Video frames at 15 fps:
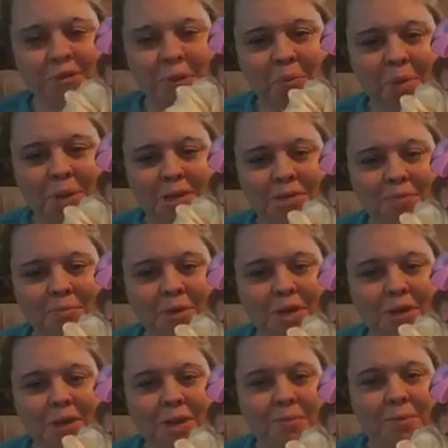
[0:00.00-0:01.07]
So we just want
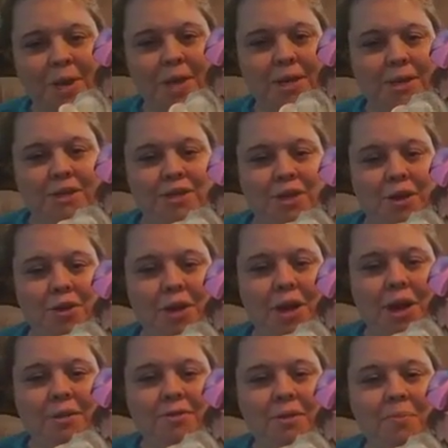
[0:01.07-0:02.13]
to come in and show you
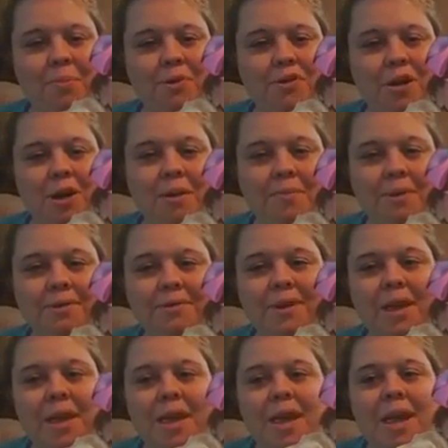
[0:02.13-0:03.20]
guys her pajamas.
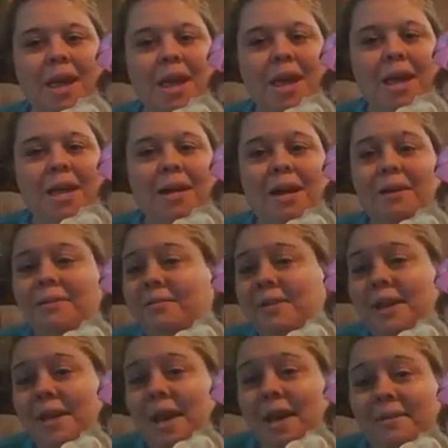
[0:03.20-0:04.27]
And I'll
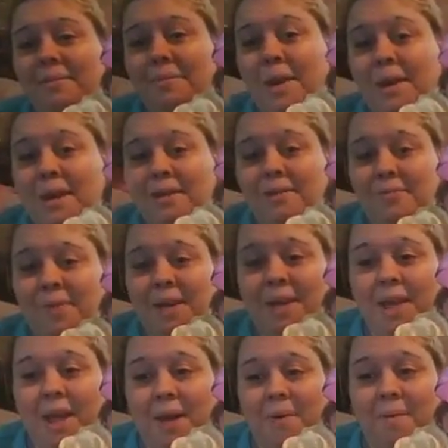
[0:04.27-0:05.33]
see you guys in my next
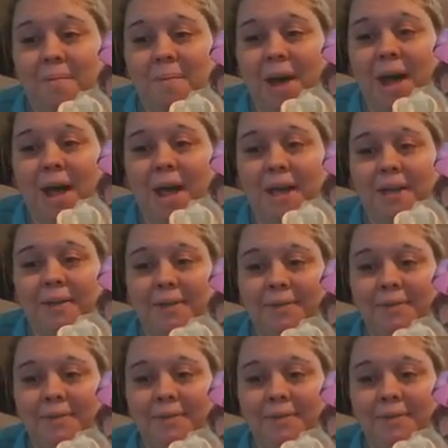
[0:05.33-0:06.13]
video. Bye.